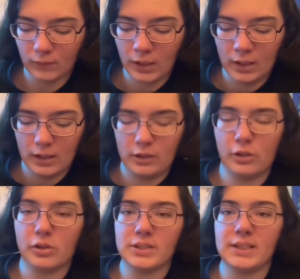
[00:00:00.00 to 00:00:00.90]
You're
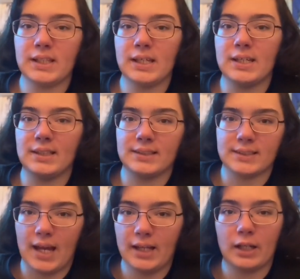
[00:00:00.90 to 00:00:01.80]
going to get an
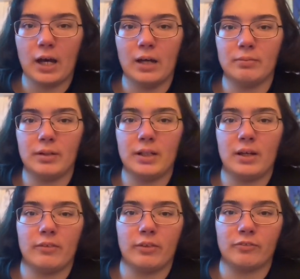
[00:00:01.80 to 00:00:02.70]
exact copy
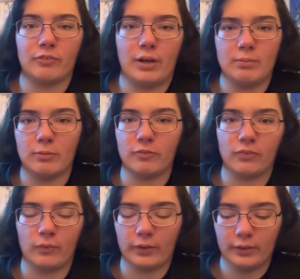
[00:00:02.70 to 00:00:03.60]
of the frame
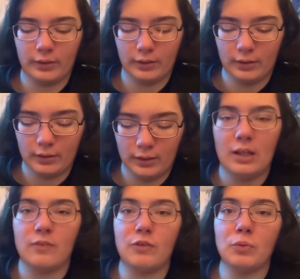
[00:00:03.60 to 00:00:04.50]
before.
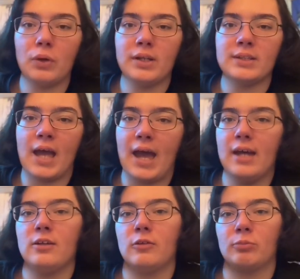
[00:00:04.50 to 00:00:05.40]
If you wanted to
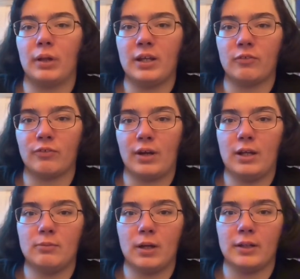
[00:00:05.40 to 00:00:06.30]
add a blank
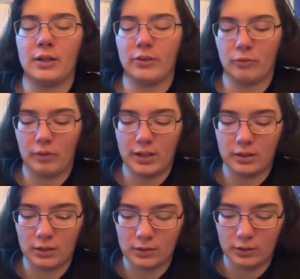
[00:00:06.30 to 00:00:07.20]
frame, another way you
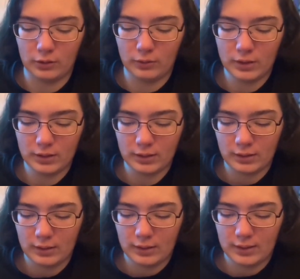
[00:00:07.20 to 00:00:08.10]
can do it
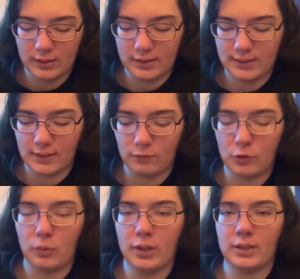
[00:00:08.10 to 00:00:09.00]
is if you
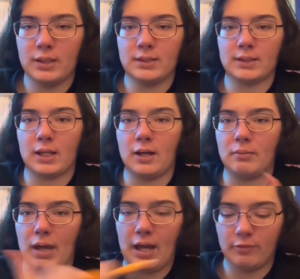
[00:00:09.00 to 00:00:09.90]
wanted it to
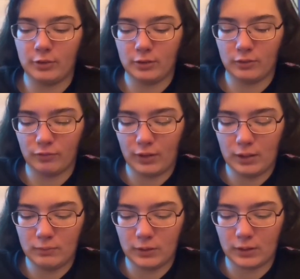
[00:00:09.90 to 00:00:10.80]
come after the
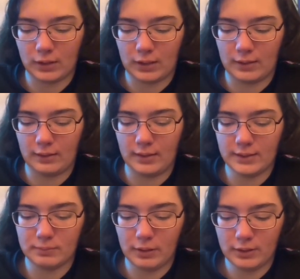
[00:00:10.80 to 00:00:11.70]
frame, you can hit
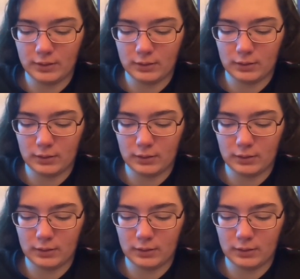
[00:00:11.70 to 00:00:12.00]
this button.